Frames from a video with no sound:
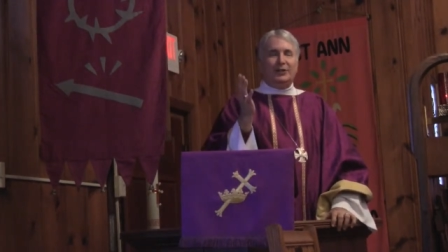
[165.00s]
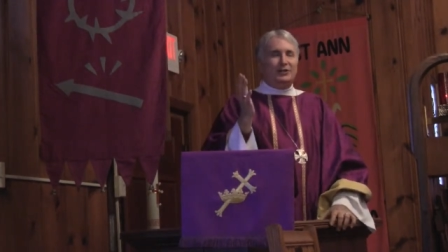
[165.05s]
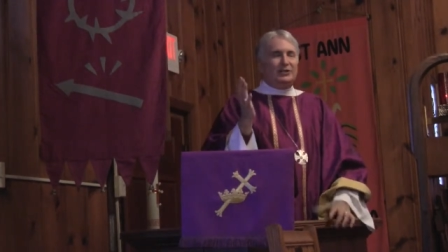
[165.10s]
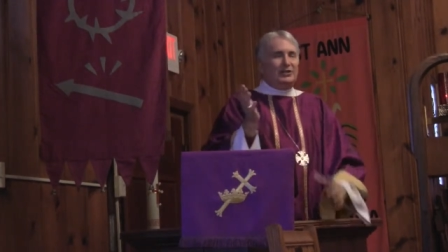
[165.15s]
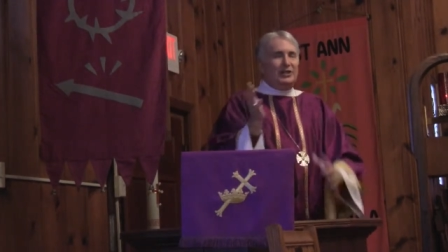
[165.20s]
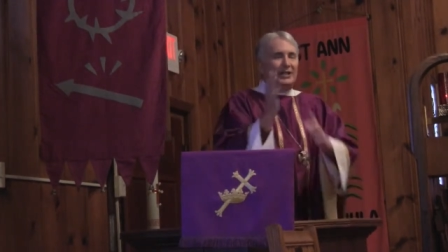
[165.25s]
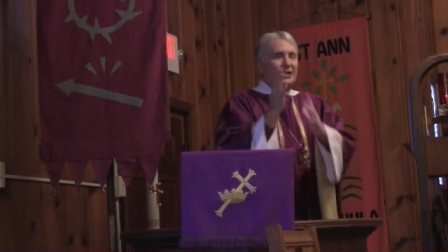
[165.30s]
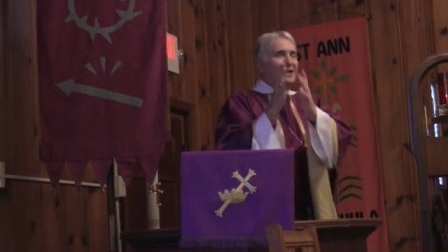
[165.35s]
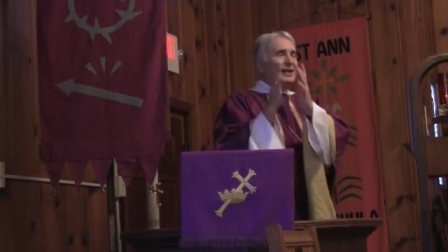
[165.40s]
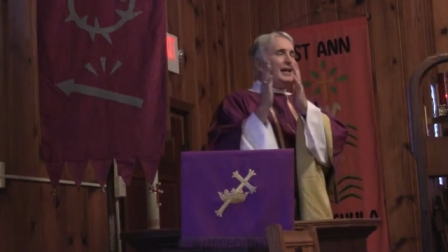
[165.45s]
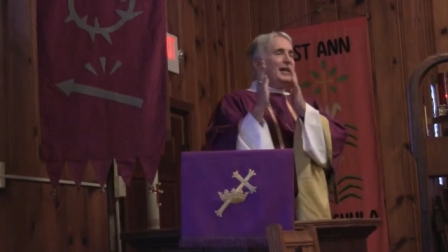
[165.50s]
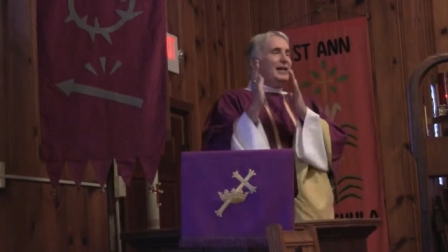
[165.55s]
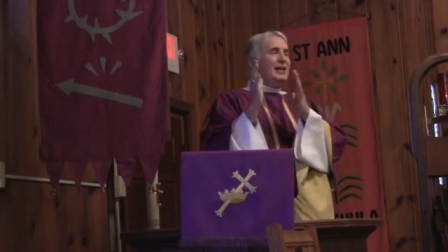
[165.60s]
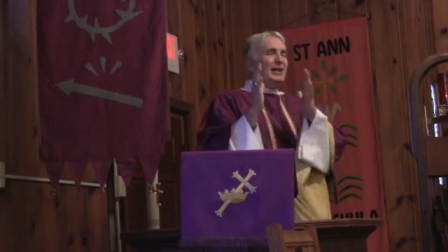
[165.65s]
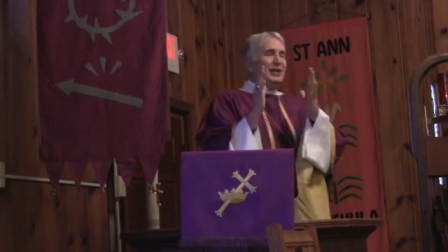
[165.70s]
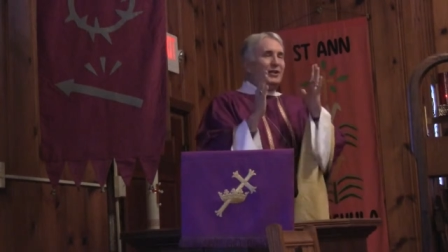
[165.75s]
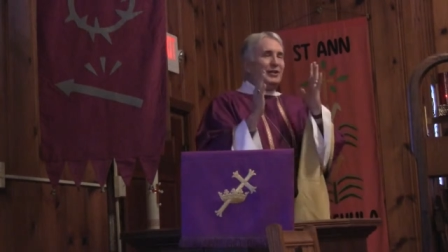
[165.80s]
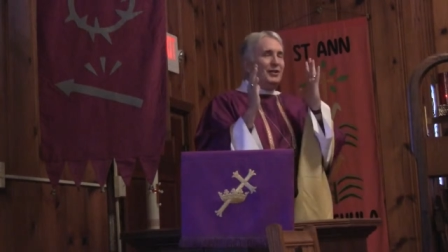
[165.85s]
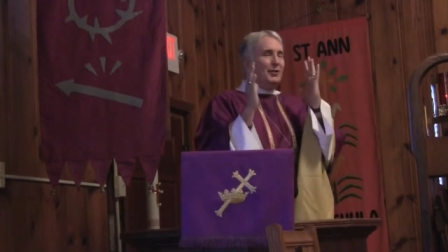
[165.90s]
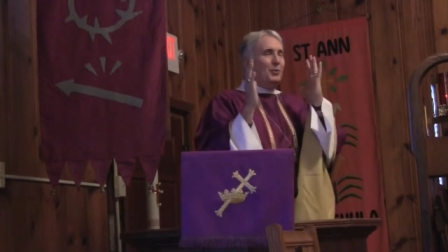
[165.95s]
You see,
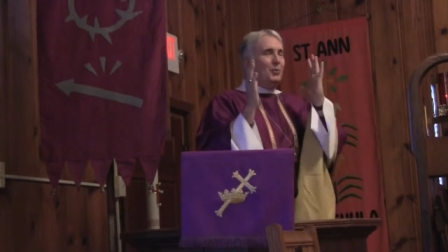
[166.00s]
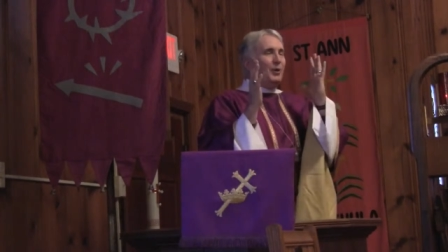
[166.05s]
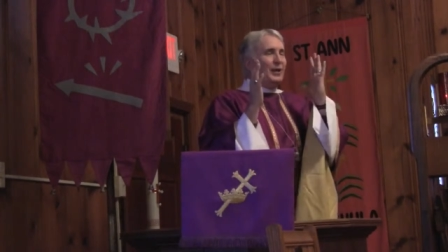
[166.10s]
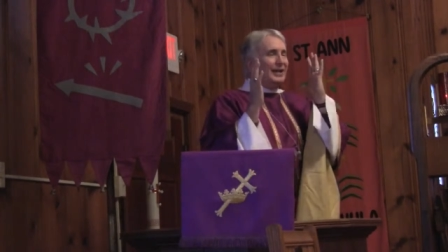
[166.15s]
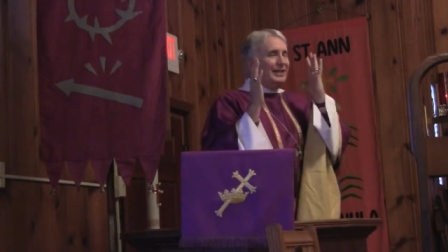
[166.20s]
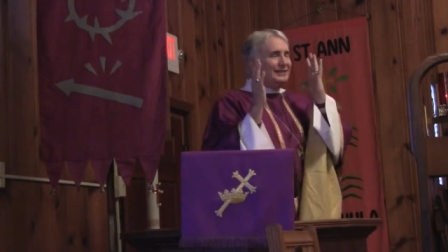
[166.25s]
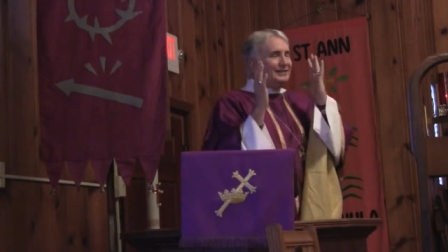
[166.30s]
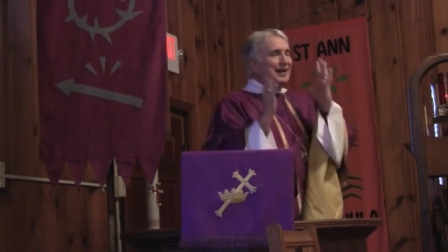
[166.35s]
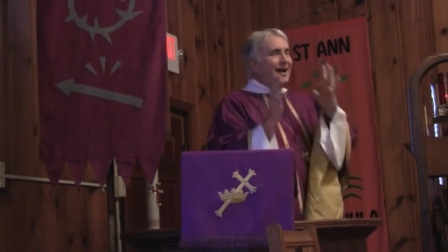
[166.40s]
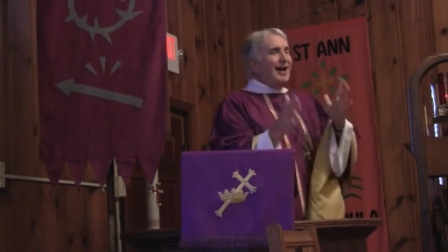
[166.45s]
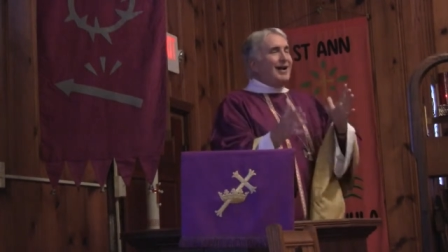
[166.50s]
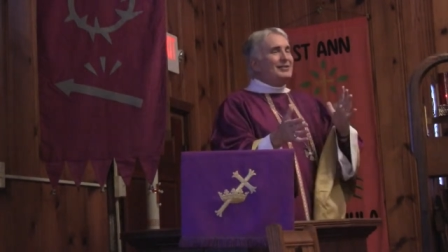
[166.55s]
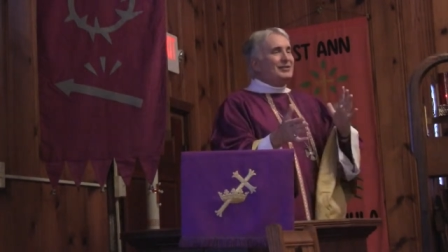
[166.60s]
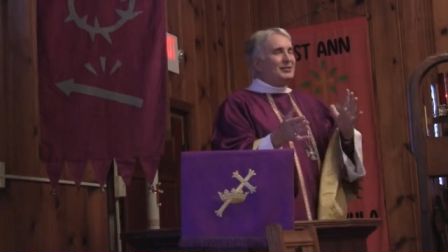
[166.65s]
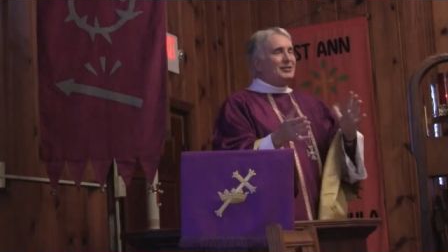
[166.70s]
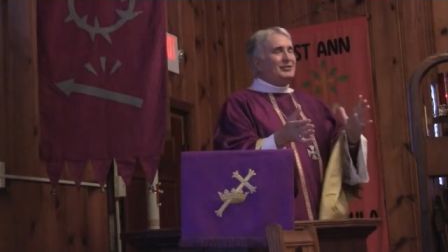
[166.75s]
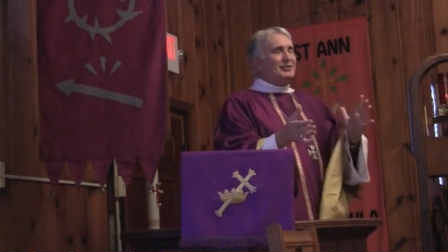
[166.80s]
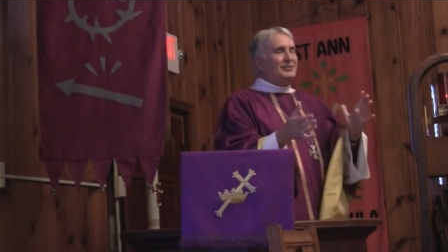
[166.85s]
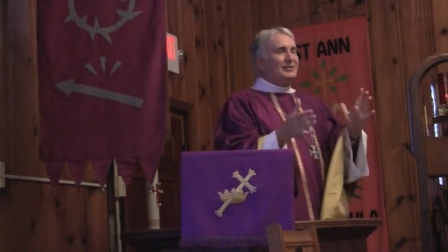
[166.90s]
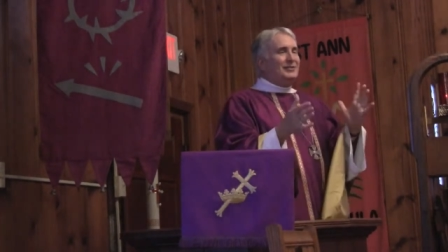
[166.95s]
uh, what had
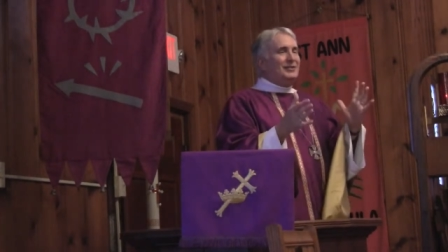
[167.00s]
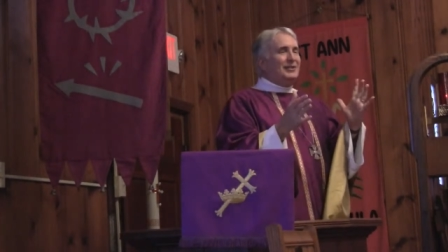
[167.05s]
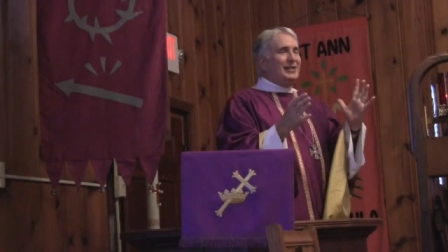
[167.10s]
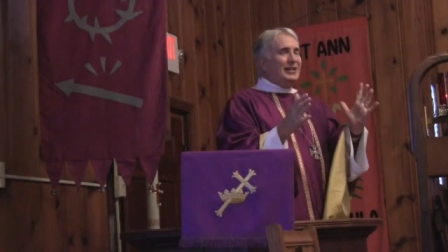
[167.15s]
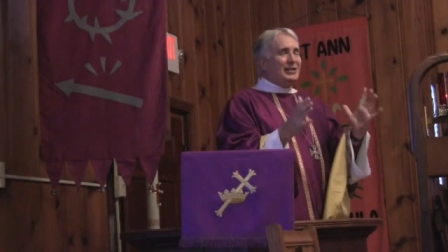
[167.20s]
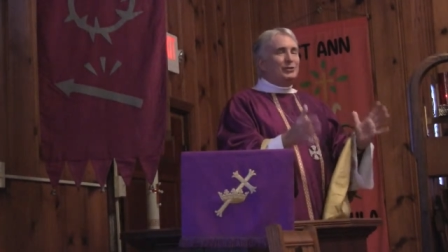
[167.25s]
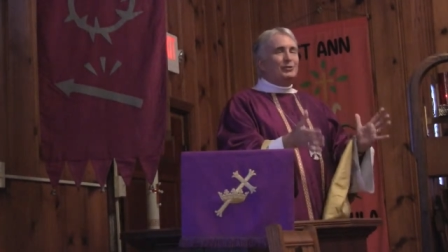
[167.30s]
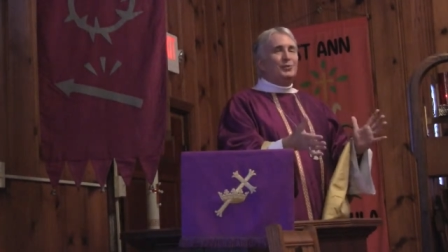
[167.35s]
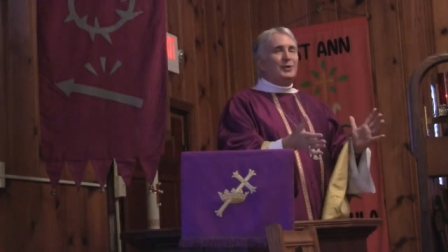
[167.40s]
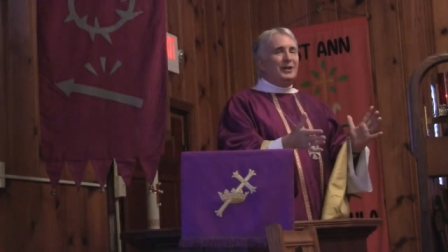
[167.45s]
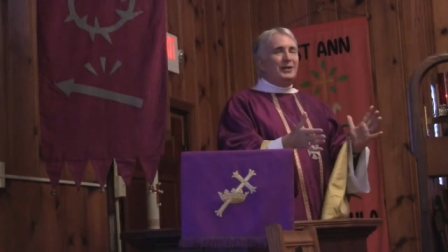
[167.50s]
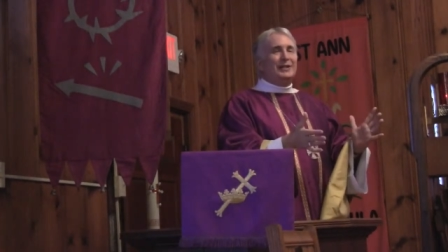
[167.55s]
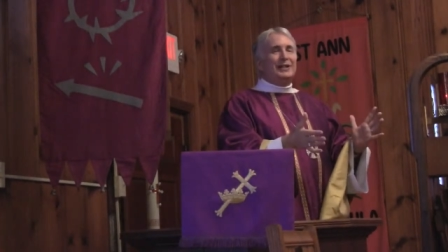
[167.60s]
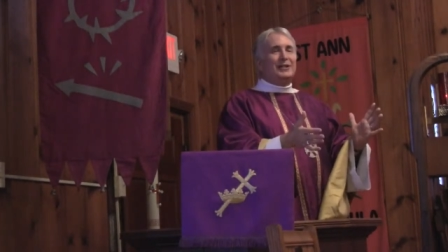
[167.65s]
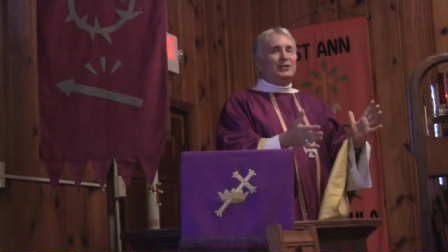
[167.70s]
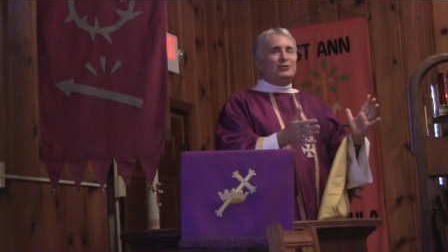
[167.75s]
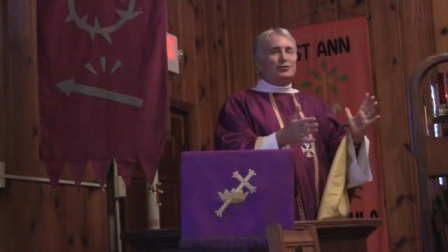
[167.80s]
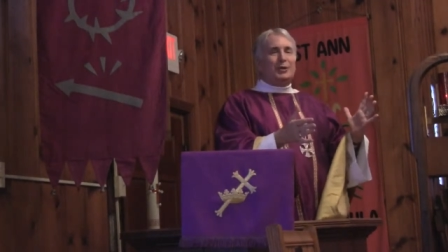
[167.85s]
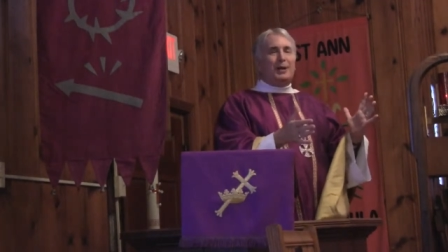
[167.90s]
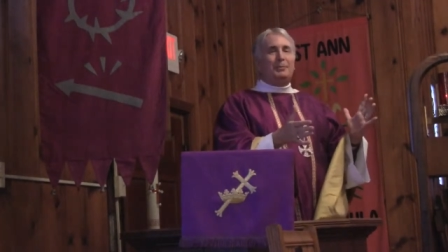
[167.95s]
gotten Israel
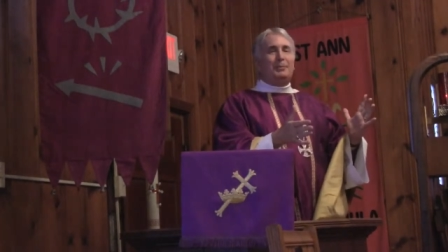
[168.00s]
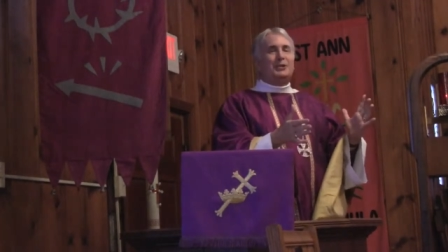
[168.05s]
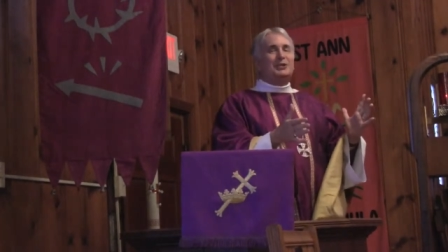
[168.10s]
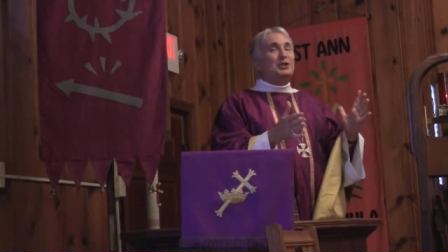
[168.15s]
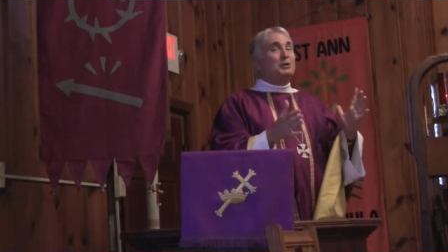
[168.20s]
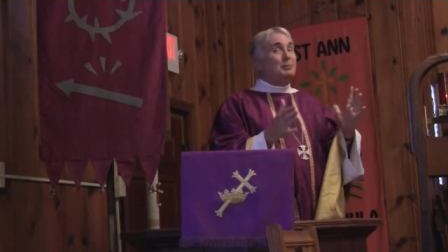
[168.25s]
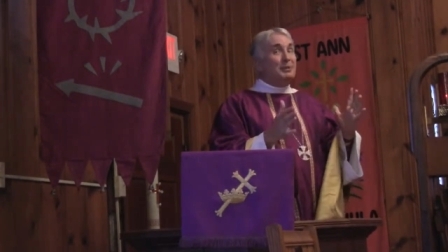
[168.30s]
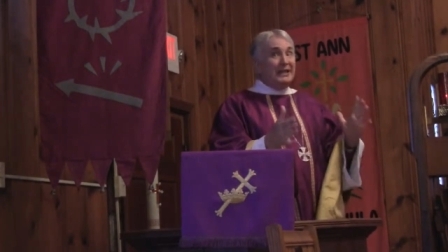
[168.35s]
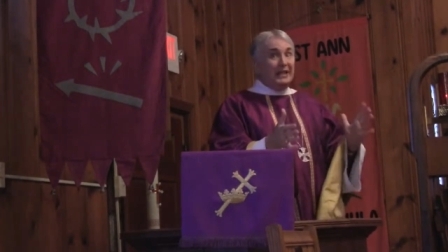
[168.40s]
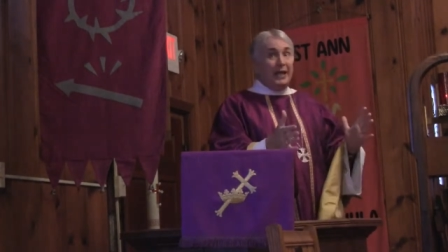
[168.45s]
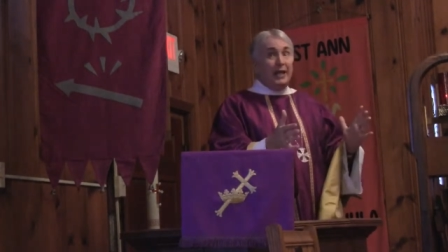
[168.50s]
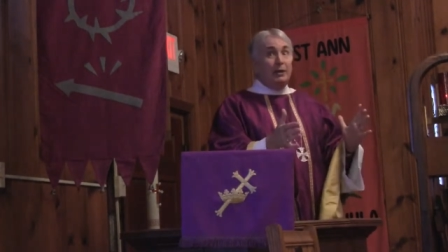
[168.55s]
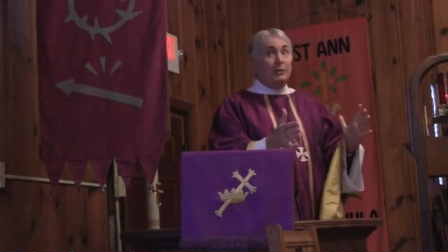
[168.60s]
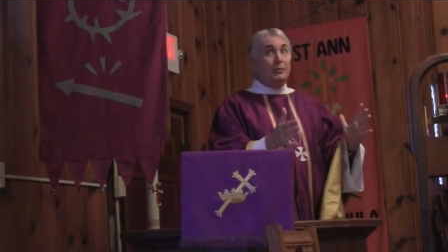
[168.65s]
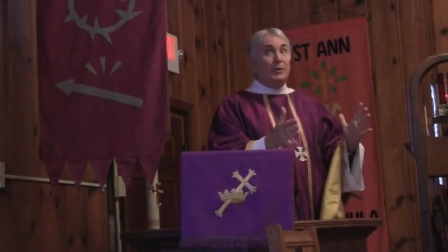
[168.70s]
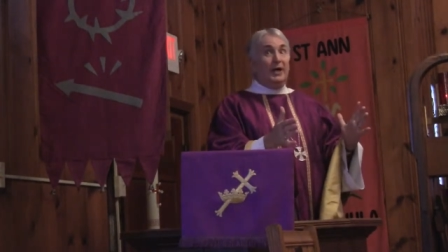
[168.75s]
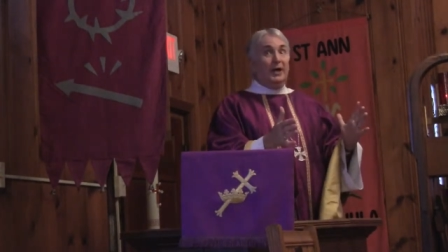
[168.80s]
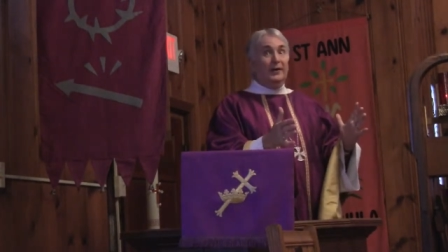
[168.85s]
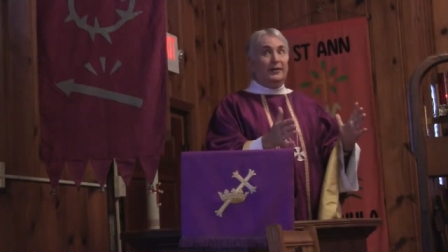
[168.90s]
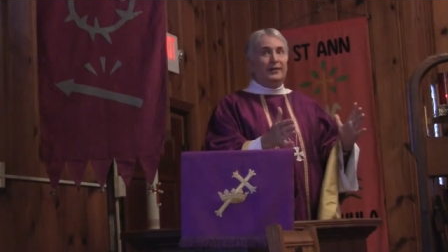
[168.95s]
in trouble to
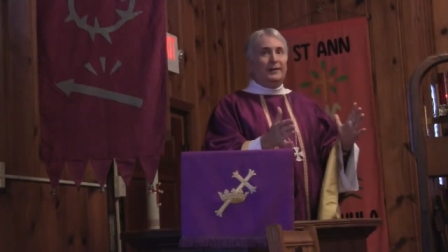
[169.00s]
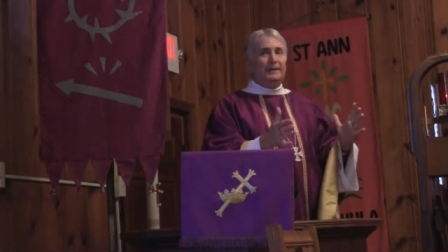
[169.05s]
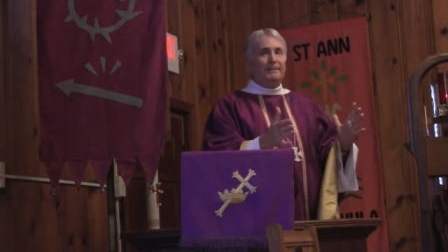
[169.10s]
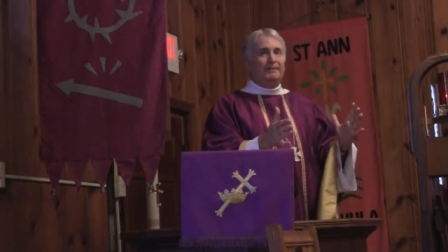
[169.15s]
begin with